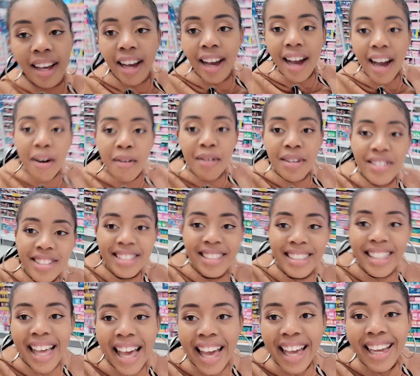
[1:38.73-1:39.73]
I was
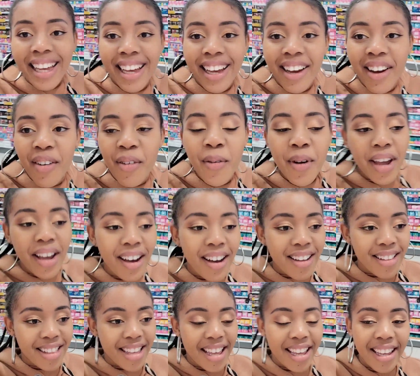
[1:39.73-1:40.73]
just like, where
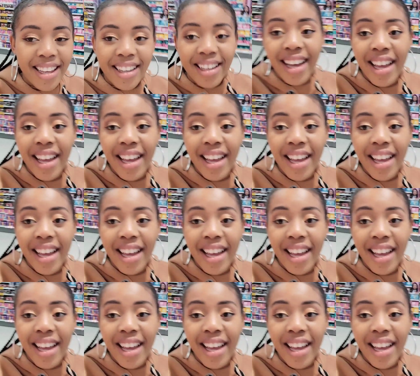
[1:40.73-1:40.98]
are they?